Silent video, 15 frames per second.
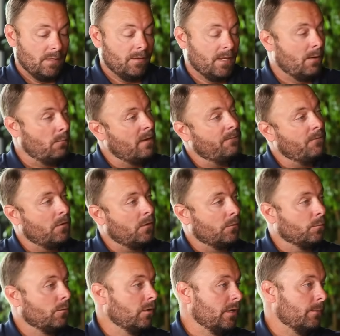that we feel is
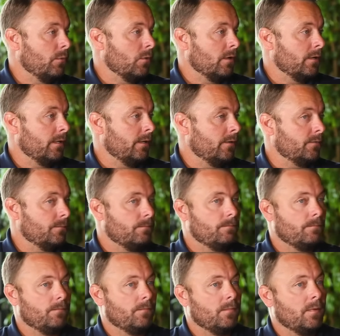really important is,
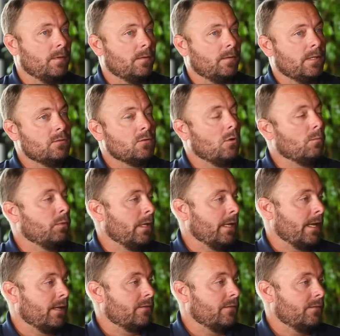these old
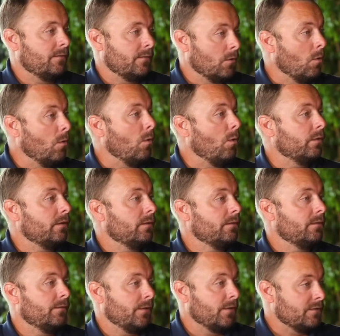plants, they're old,
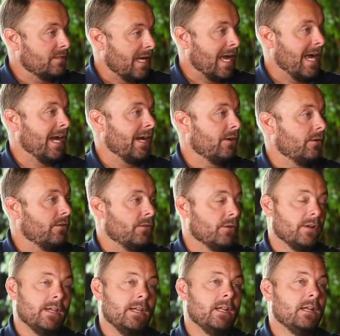they're tired,
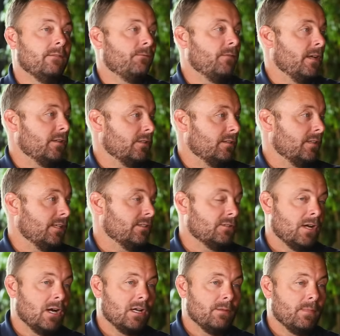they're inefficient. They
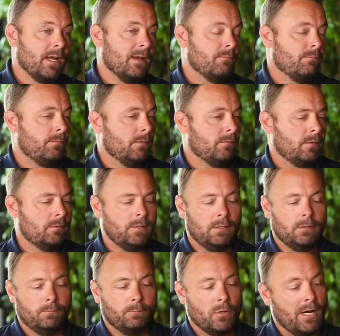started by, you
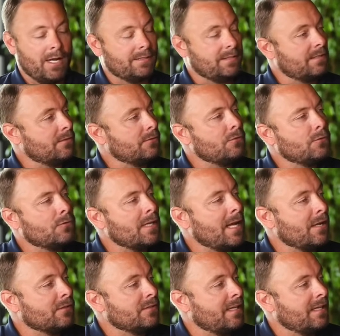know, processing
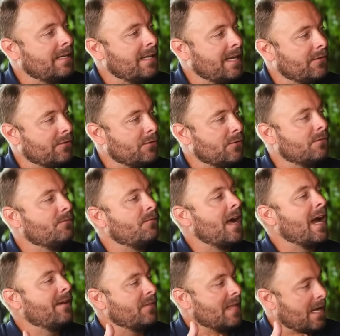2,000 head a day, they're doing
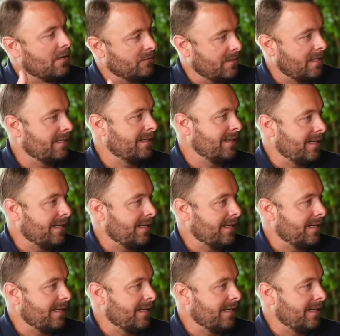5,000 head a